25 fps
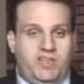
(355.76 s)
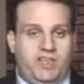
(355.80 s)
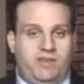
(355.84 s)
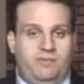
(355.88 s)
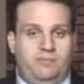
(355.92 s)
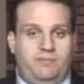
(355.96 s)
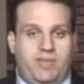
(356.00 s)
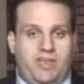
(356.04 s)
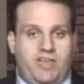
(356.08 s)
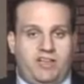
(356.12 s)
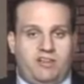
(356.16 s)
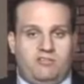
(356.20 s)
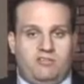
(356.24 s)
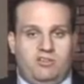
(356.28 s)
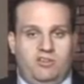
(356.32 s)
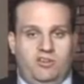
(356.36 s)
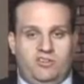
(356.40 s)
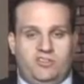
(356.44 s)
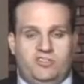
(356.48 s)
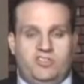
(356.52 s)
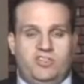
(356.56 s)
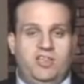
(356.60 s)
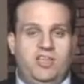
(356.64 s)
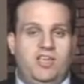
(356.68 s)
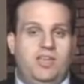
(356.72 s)
become back
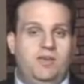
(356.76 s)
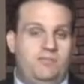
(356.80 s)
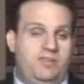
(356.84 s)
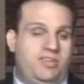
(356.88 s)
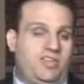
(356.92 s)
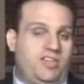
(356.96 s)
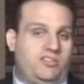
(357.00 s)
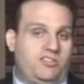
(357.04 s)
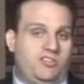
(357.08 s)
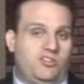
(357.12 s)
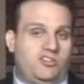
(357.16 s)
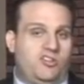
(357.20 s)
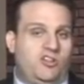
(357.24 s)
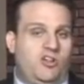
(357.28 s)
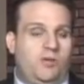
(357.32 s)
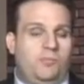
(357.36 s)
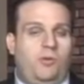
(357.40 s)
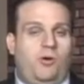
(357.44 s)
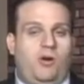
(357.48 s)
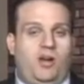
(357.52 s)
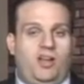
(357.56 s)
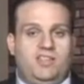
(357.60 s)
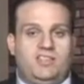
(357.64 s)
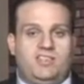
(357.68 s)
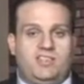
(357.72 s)
rows because there's
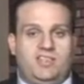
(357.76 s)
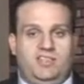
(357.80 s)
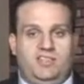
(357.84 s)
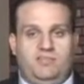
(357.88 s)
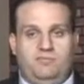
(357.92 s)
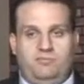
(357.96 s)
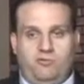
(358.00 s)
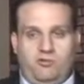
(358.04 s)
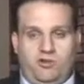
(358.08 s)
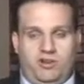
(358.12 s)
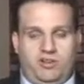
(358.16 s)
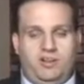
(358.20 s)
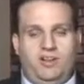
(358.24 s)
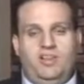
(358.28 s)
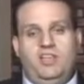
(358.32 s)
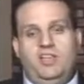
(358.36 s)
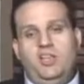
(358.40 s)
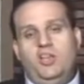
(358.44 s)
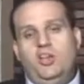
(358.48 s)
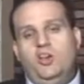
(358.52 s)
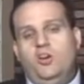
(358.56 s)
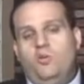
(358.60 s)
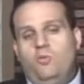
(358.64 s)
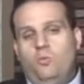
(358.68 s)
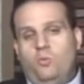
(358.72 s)
no pawns on the board.
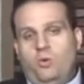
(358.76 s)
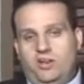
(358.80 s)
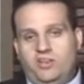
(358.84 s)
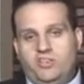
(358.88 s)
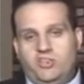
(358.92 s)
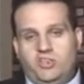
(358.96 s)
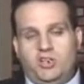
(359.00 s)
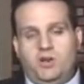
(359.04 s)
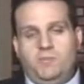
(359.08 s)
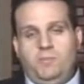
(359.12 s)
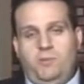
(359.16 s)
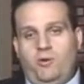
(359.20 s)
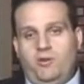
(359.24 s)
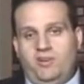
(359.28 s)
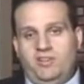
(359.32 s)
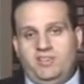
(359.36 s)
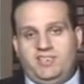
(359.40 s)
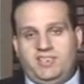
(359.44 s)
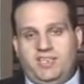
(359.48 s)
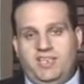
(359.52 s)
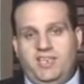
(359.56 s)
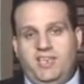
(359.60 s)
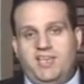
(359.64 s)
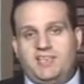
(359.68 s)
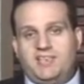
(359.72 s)
Once your
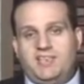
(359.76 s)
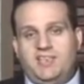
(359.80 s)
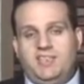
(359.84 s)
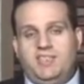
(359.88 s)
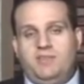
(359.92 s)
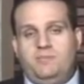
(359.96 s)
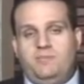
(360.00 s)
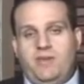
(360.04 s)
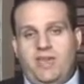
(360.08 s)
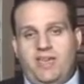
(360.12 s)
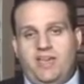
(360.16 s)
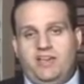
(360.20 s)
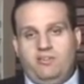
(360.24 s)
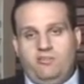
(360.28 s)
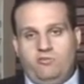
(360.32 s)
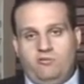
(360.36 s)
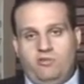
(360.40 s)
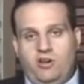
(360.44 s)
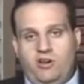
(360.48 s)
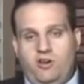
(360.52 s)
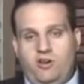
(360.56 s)
opponent's king is on the back